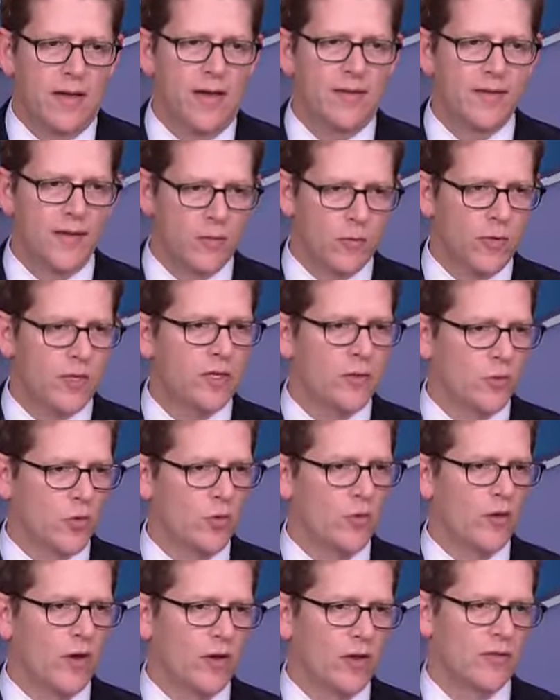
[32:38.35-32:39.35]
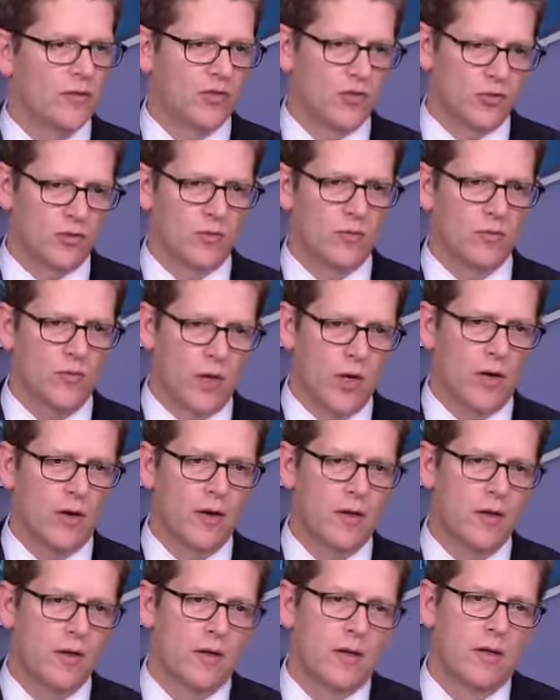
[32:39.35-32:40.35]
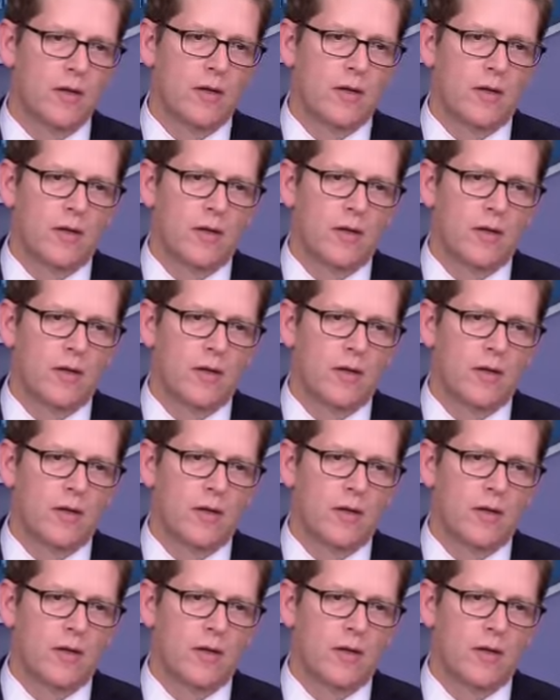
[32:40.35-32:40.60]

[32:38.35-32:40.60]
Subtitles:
and then we can move on to broader